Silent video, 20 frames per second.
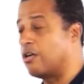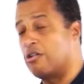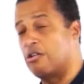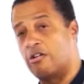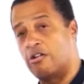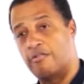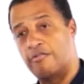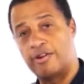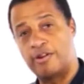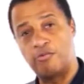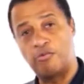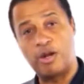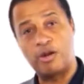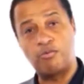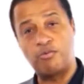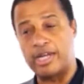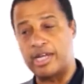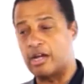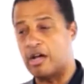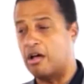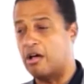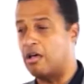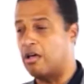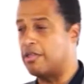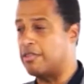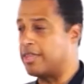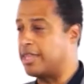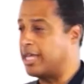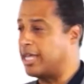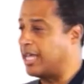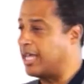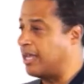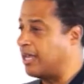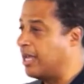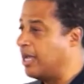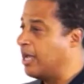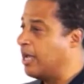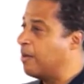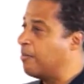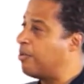curve, and what we call the